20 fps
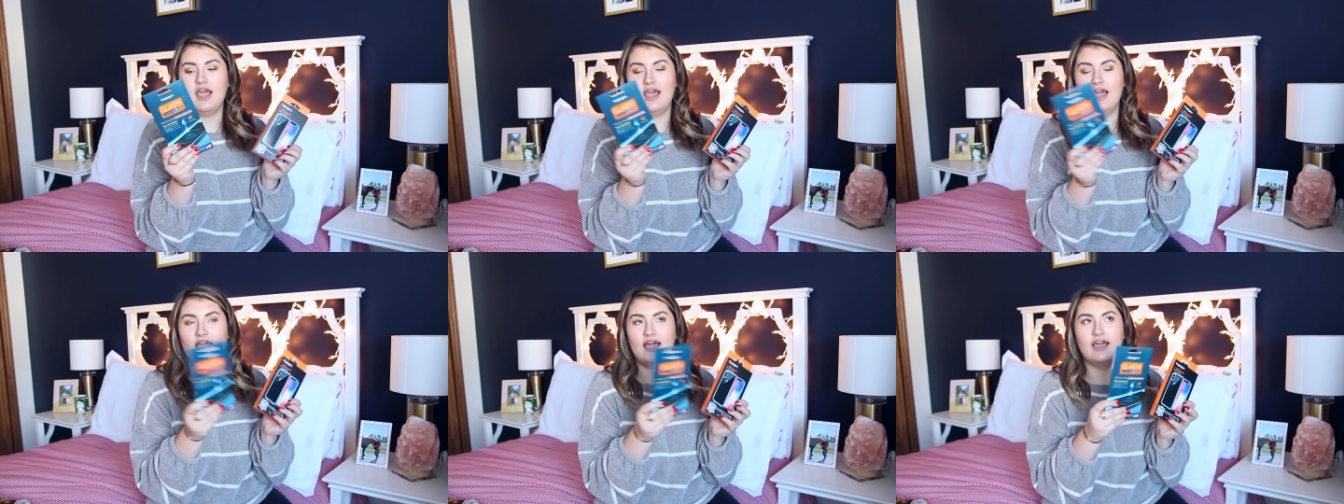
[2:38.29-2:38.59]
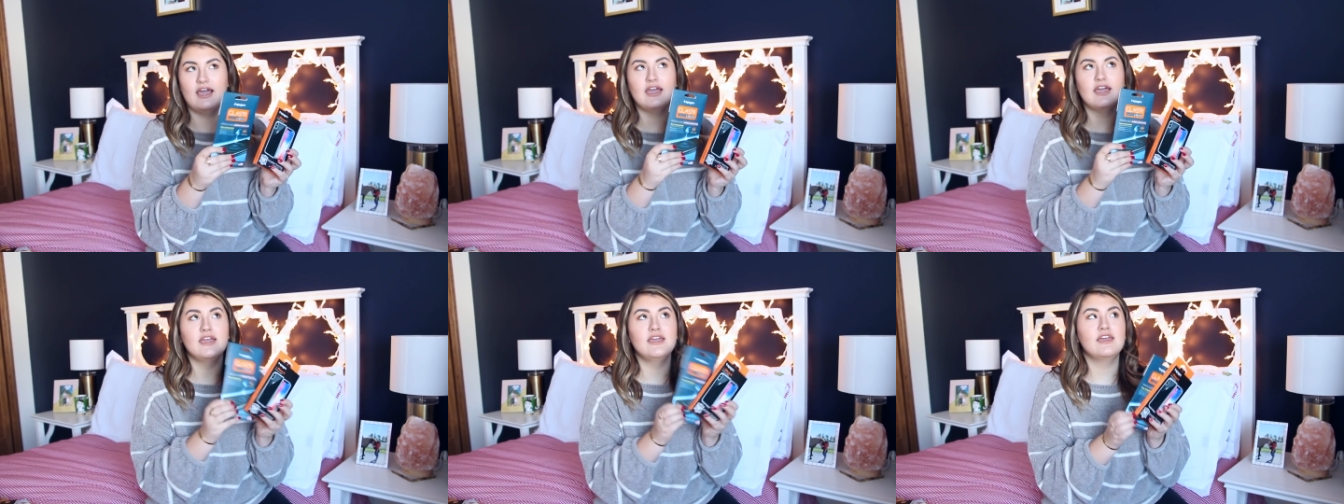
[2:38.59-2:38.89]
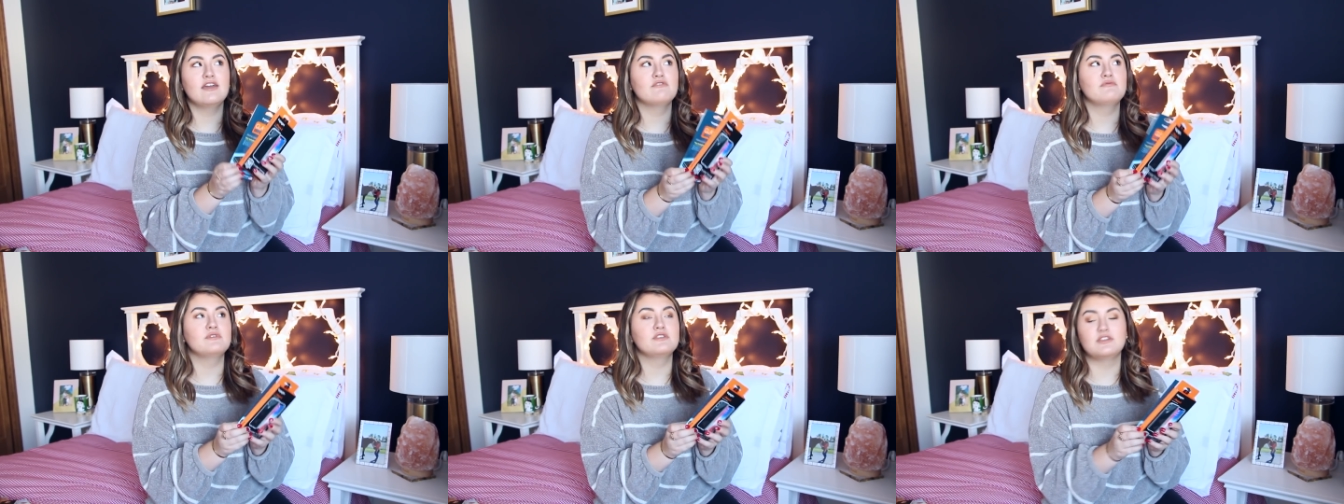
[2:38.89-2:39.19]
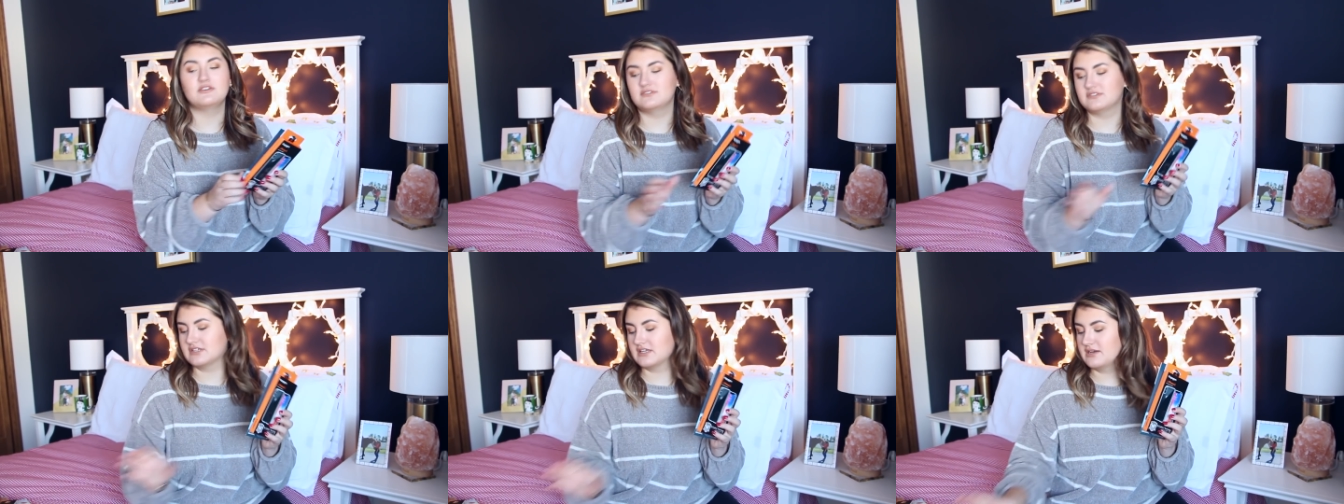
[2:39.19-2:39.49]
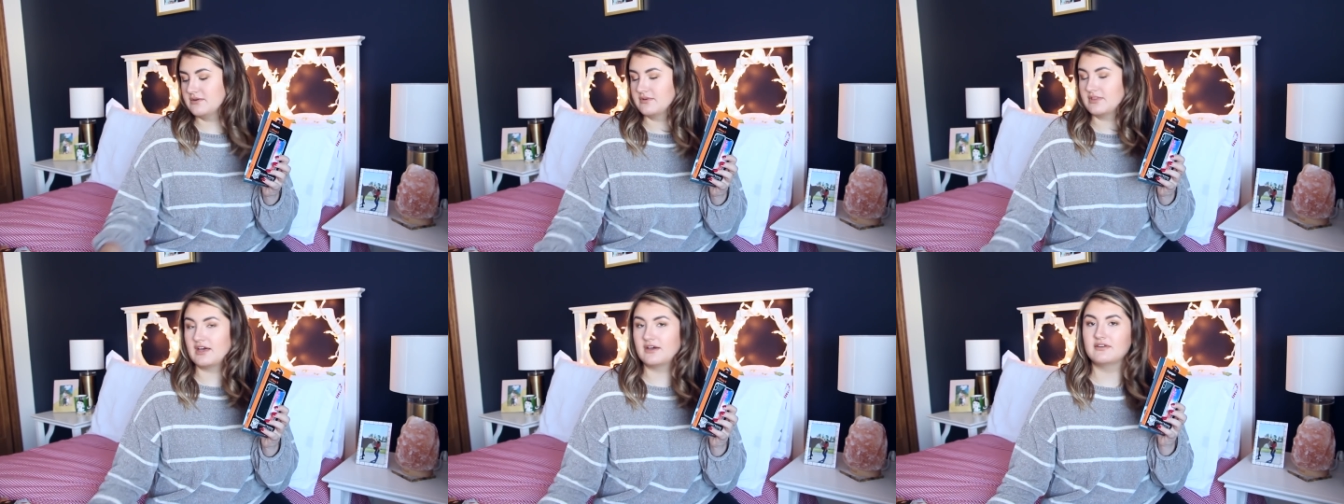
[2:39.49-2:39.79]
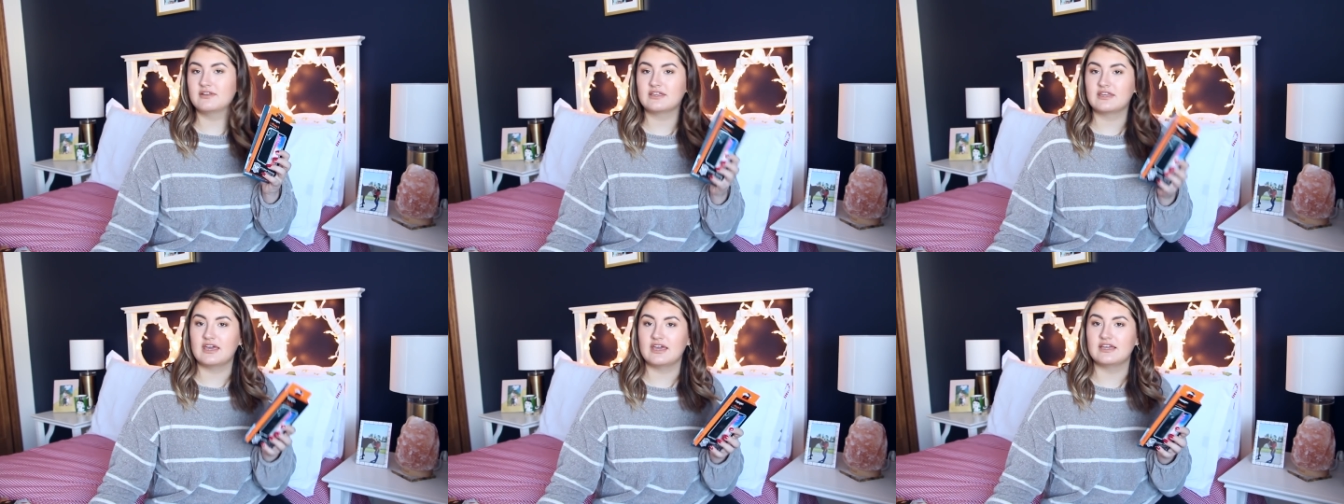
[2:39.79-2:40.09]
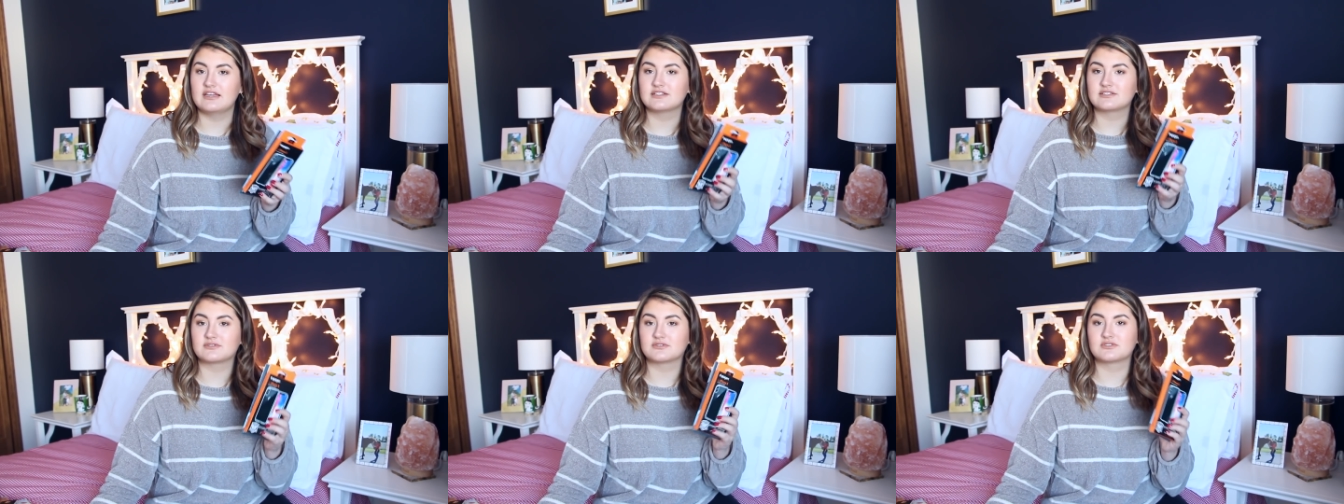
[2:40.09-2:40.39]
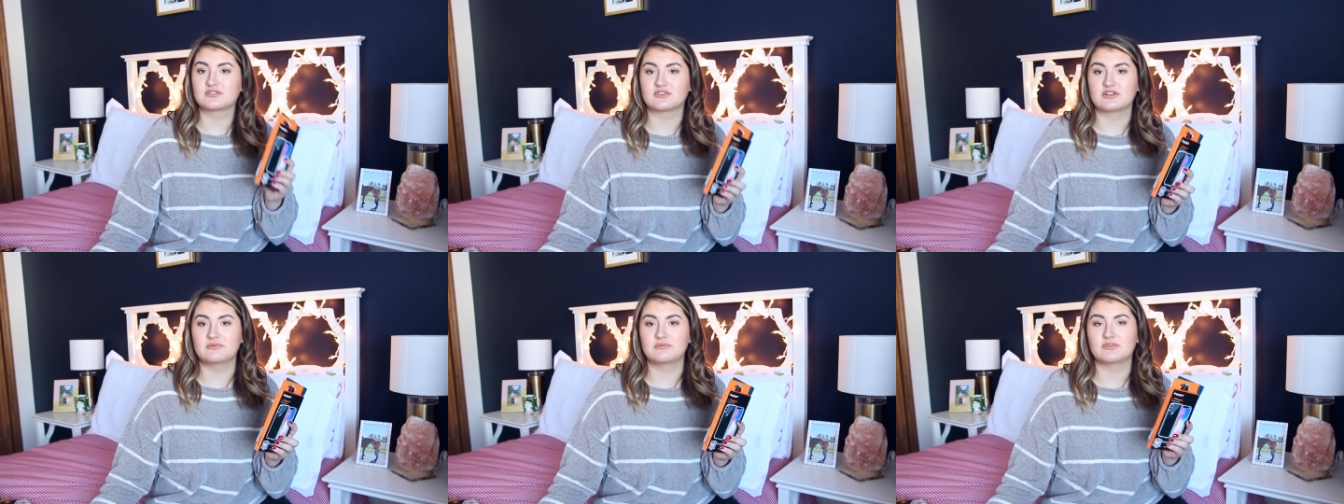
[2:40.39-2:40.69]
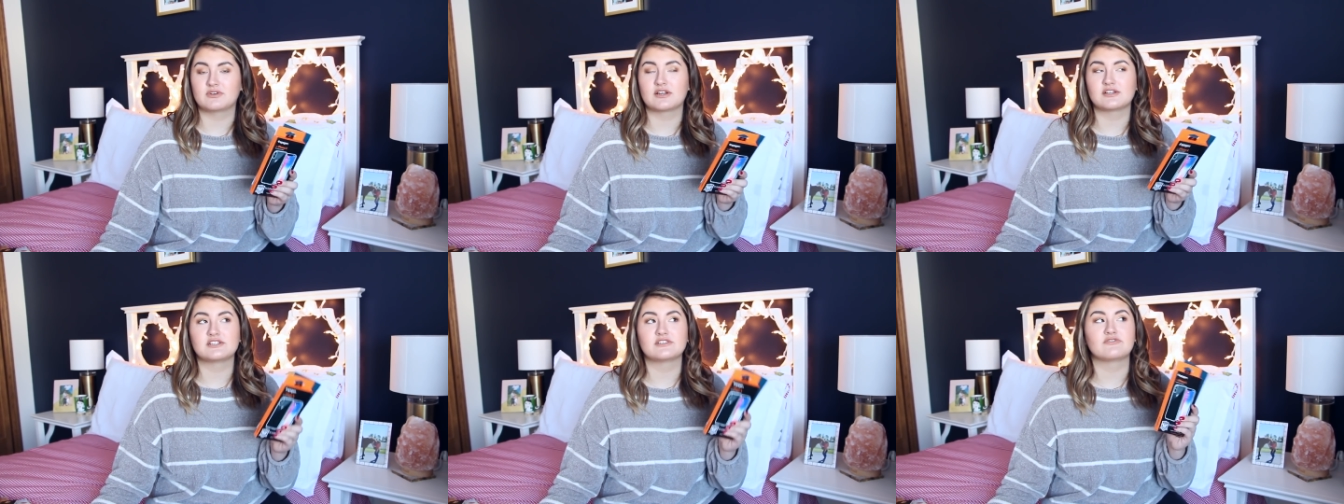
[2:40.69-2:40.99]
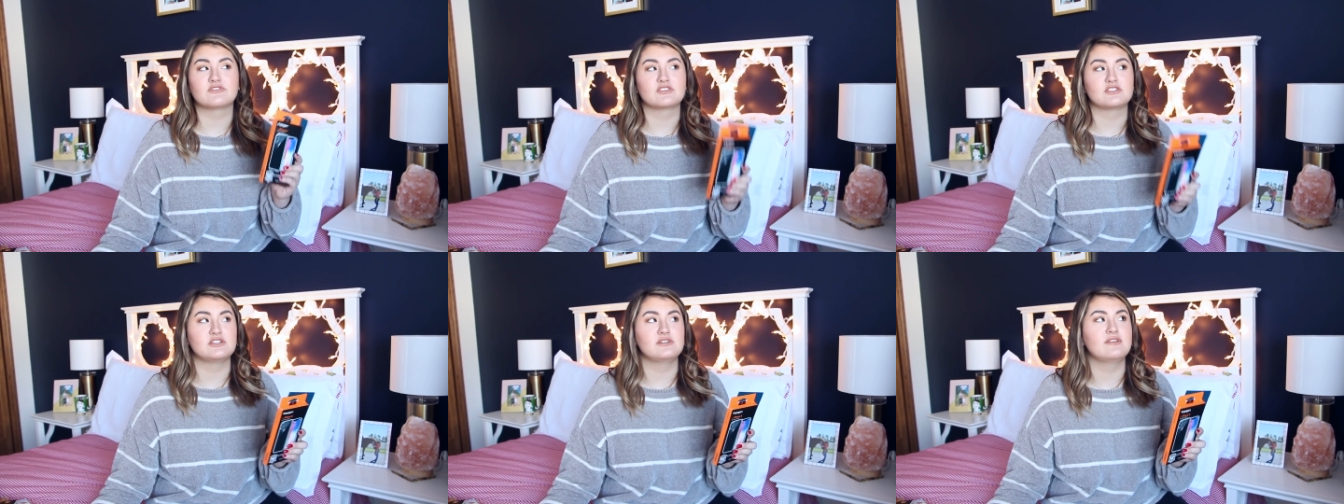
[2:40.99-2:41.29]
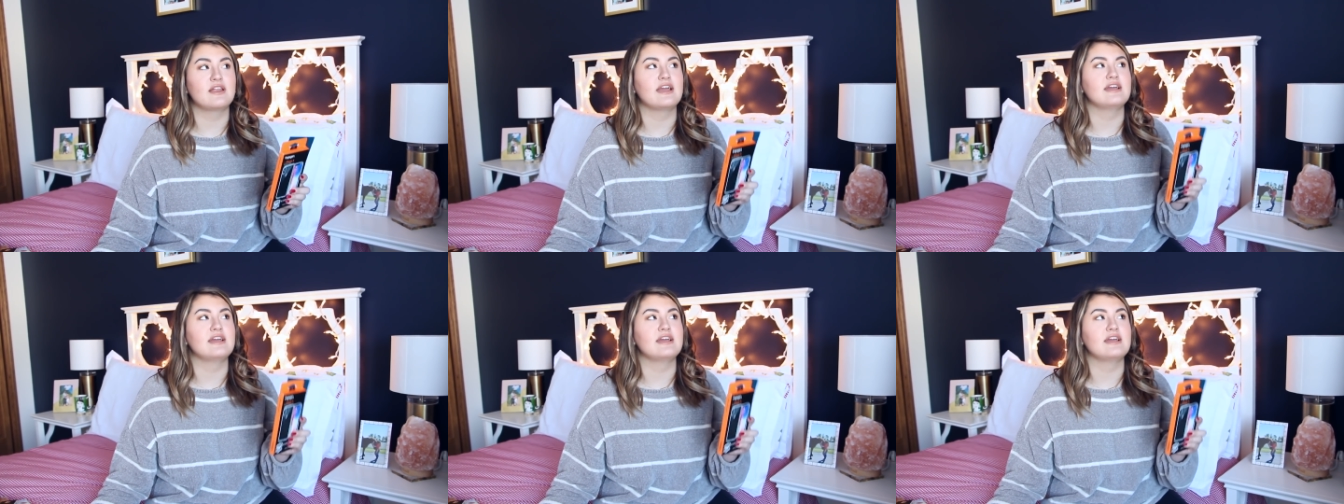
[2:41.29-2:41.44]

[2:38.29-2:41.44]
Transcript: I have been using it without a case or screen protector for two